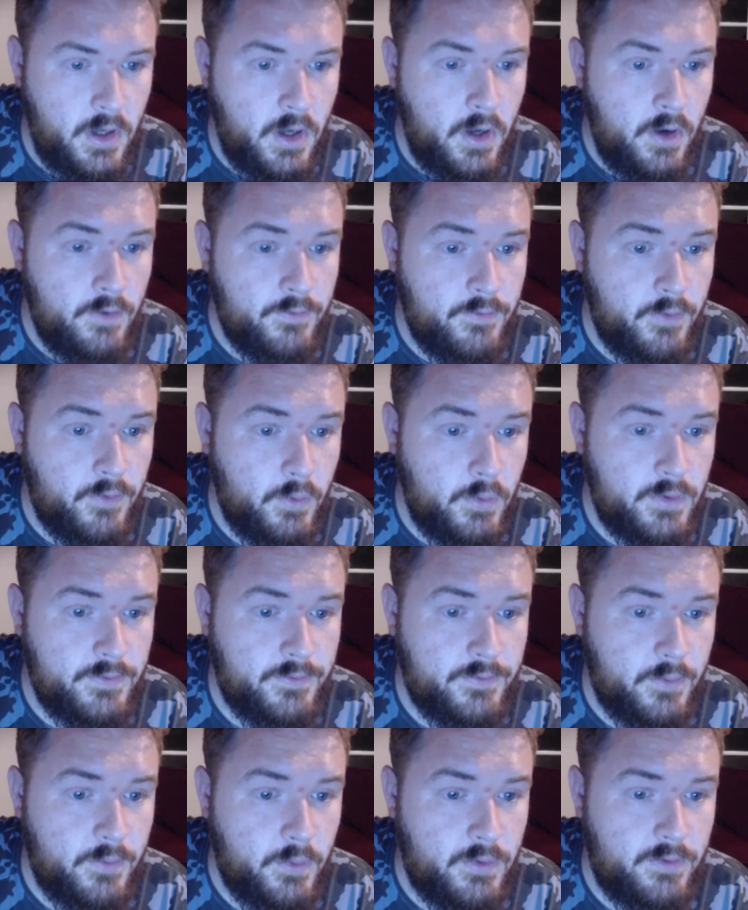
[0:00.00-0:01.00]
Forward
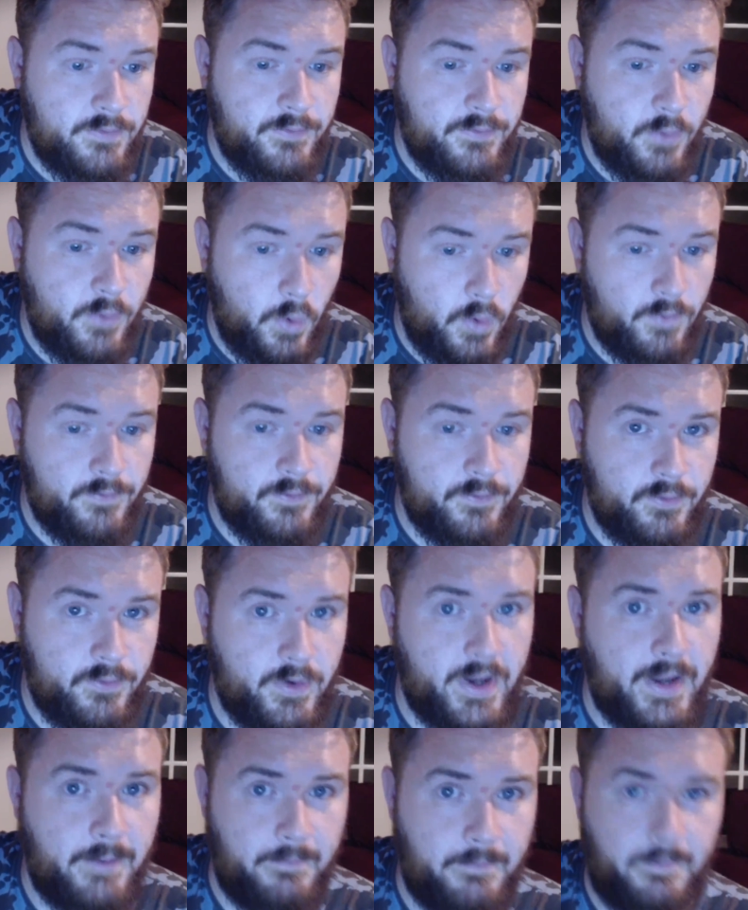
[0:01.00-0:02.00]

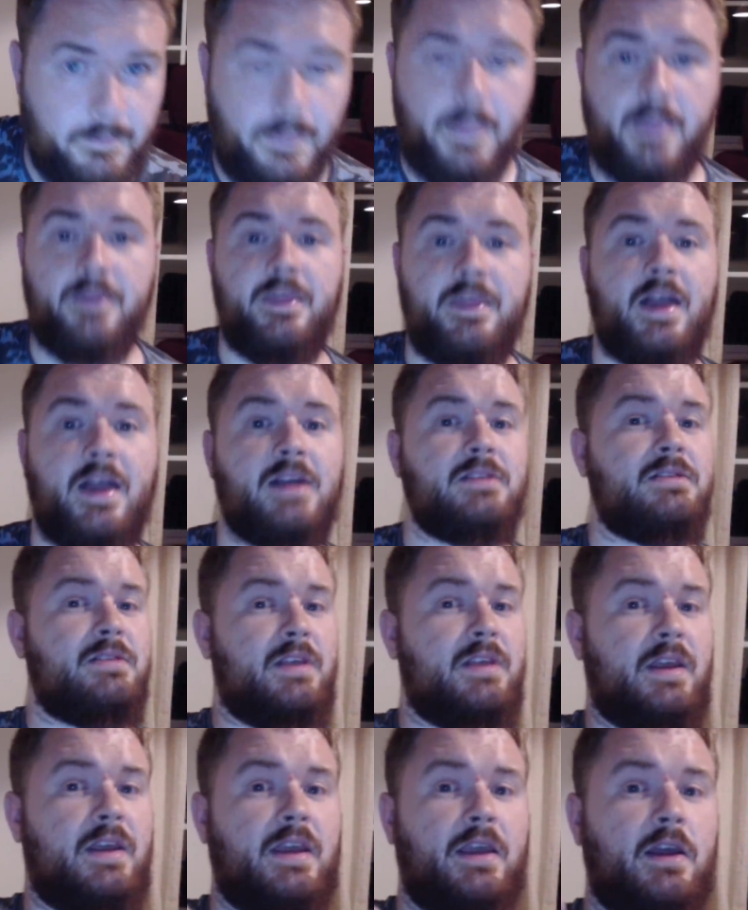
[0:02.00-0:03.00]
4-3. That's
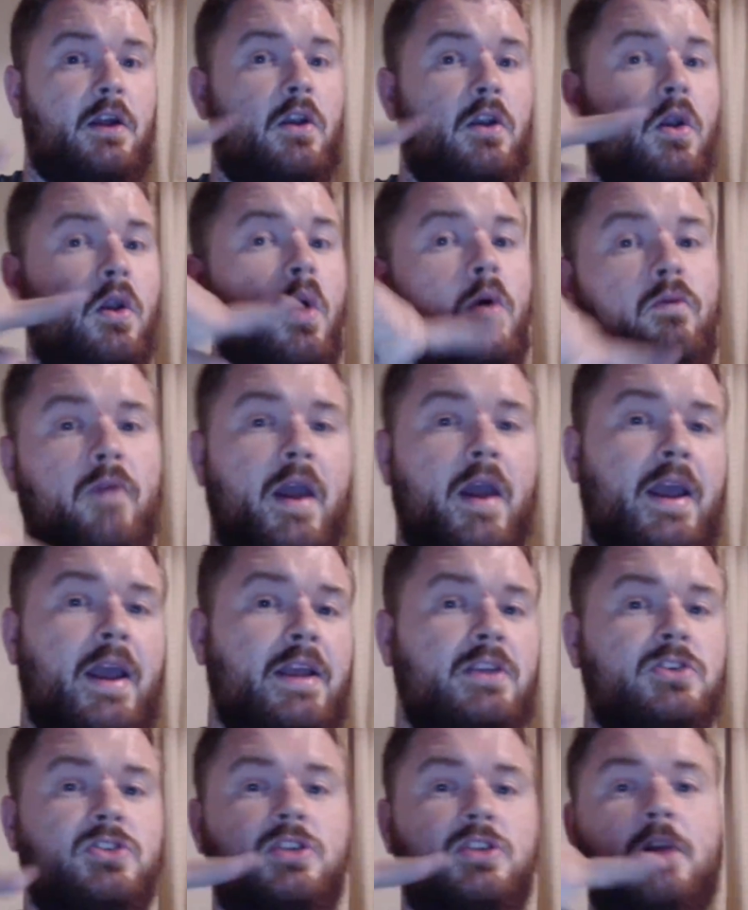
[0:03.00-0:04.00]
the long
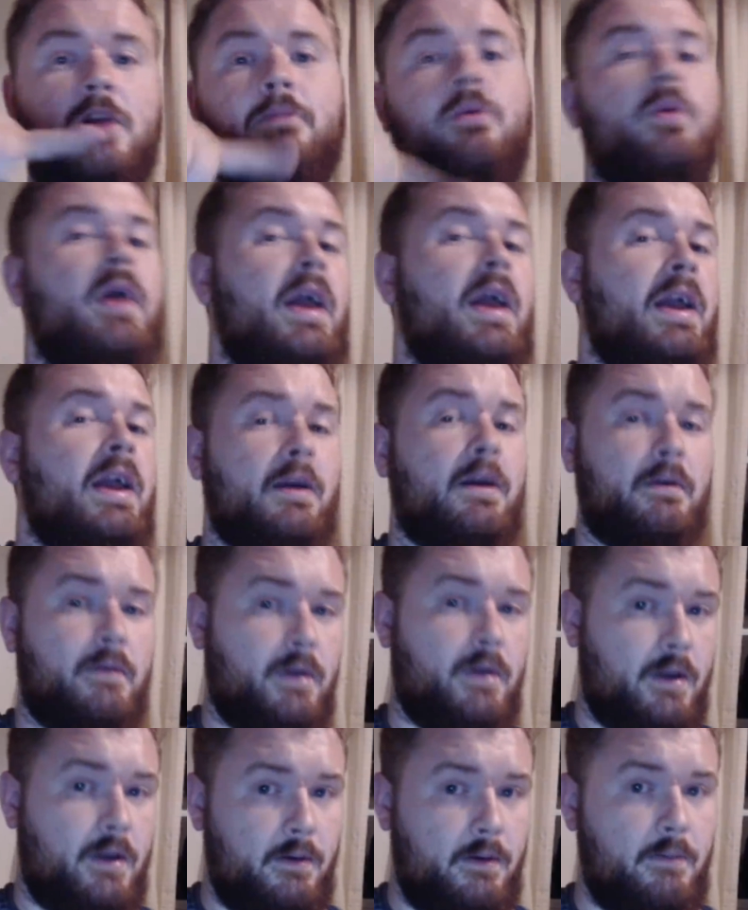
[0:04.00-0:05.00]
range double kick
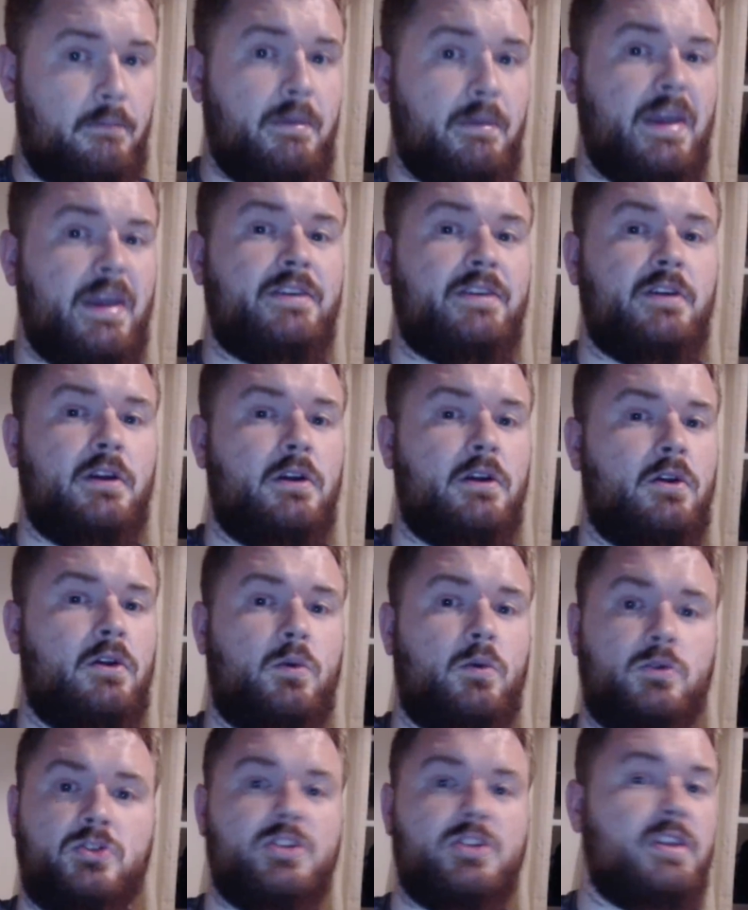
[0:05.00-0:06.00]
mid
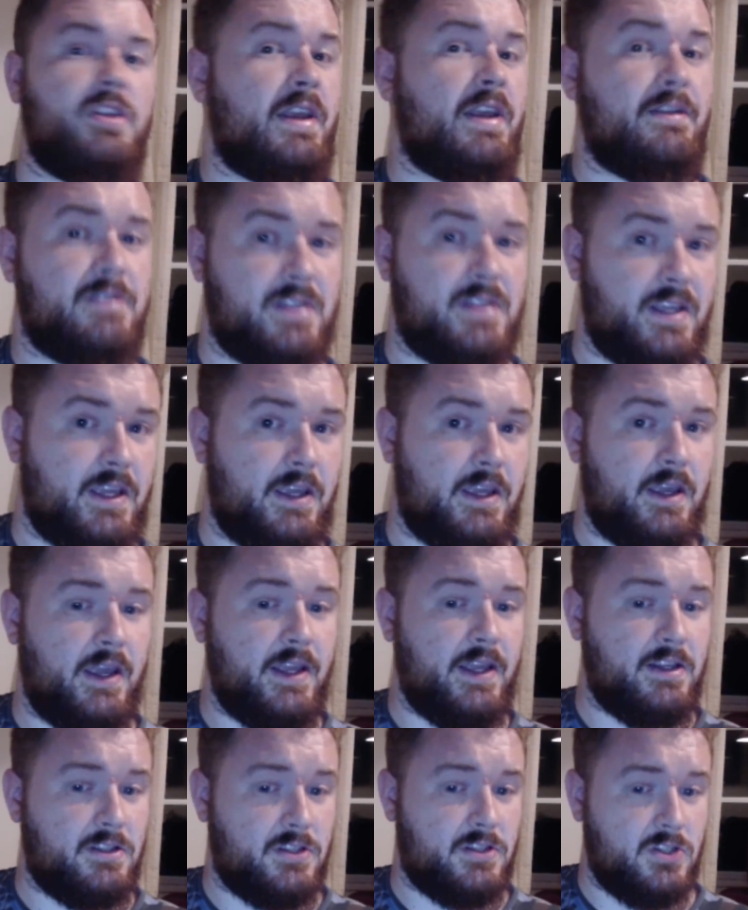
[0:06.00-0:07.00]
launcher that gives the
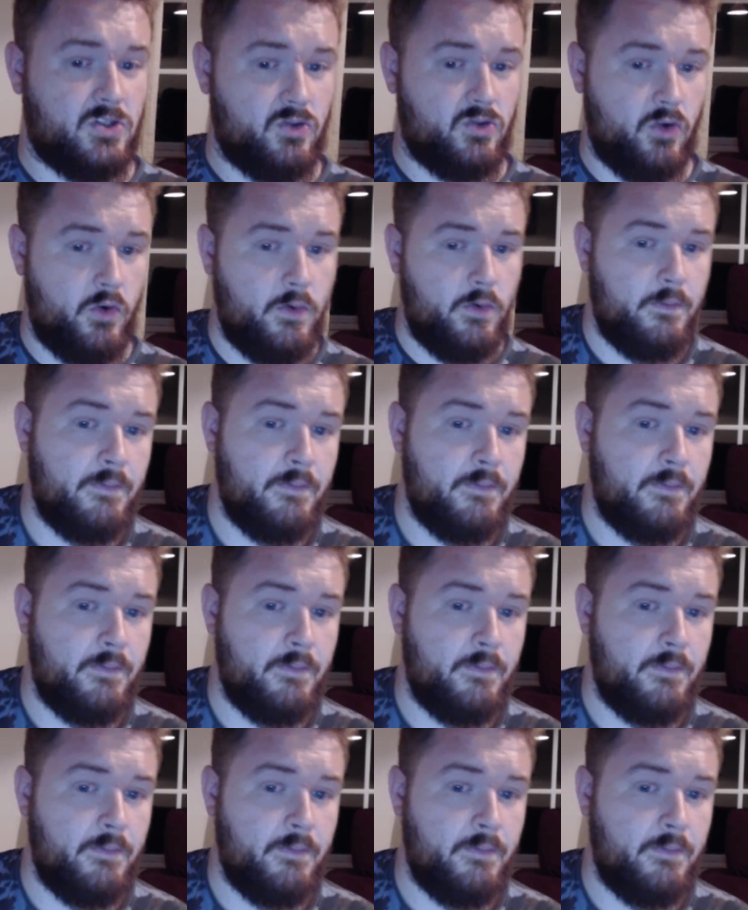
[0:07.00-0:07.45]
insta screw.